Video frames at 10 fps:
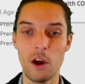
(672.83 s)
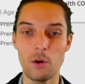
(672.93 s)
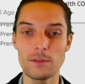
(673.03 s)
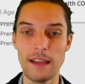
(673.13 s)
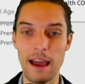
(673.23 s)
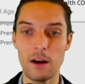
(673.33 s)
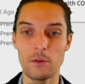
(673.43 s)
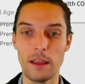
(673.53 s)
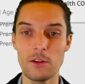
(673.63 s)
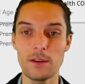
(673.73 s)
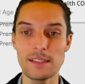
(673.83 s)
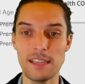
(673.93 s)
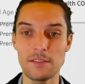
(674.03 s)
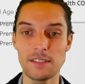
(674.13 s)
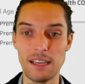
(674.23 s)
down and you can
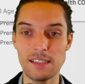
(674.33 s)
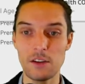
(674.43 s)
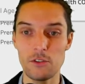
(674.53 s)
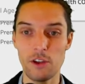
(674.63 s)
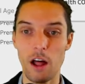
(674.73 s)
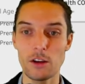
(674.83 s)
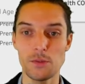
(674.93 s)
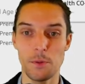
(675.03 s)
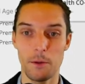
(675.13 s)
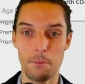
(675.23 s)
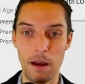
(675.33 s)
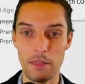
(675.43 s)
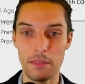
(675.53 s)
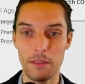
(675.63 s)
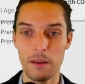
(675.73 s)
save $600 per
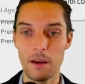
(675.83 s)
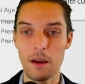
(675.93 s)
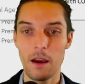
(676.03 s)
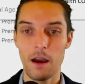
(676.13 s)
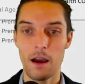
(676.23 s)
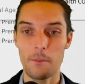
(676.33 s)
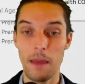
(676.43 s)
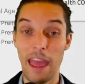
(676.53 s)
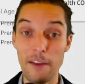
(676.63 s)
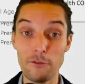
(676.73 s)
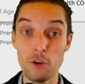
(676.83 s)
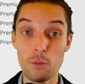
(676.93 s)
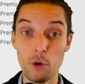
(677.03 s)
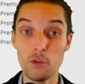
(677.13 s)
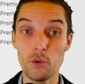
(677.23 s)
month if you
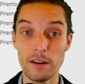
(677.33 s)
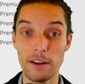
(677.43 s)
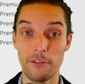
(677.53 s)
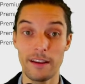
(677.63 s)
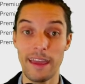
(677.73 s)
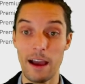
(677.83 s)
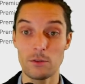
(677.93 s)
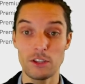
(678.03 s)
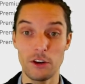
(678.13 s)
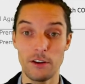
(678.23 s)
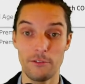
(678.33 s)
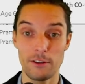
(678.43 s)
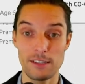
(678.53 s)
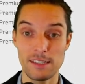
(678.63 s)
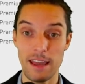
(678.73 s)
move to a different county or
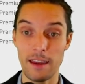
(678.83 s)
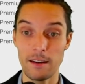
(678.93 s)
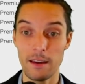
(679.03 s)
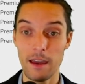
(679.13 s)
different state.